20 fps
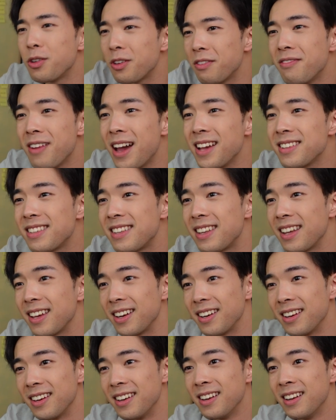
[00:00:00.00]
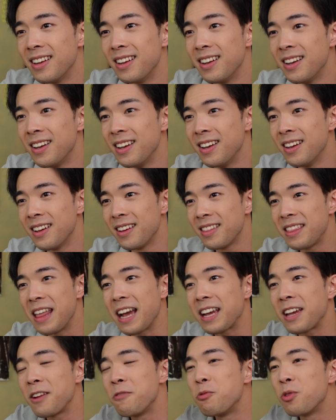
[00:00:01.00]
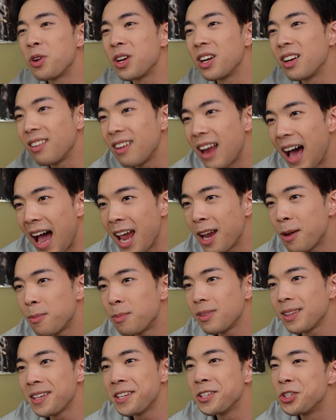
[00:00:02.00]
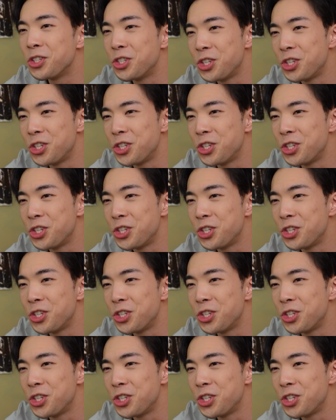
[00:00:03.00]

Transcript: invest in that can reliably